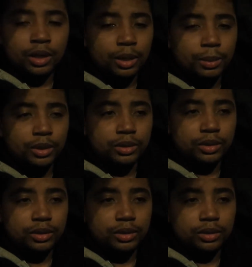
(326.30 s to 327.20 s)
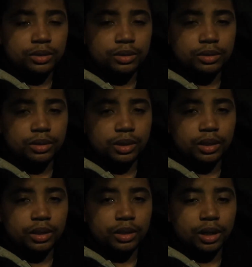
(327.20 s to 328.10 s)
about this,
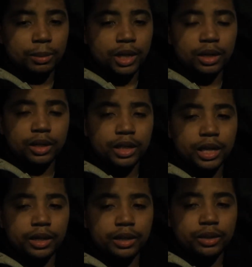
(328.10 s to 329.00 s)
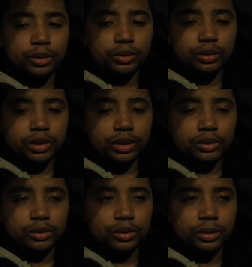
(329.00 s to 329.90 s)
and I'm kind of glad I didn't go to the other
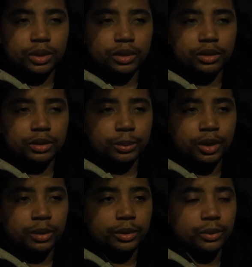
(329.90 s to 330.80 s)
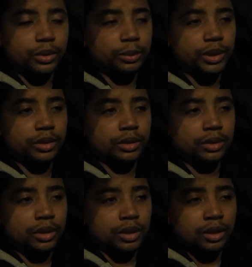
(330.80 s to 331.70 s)
store because it probably would have been
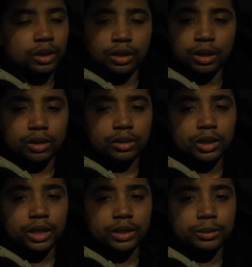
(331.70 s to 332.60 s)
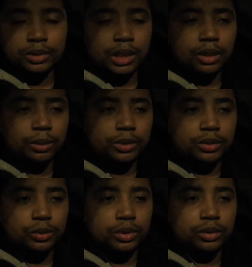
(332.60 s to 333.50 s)
longer line. Now I'm
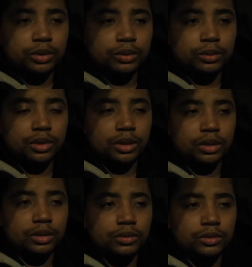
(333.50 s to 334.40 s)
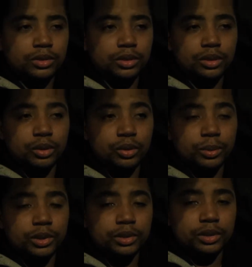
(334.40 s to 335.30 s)
just wondering, could have stood home
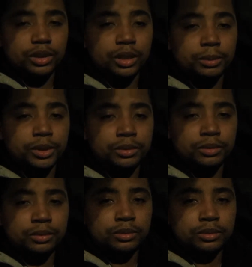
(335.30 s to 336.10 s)
and slept,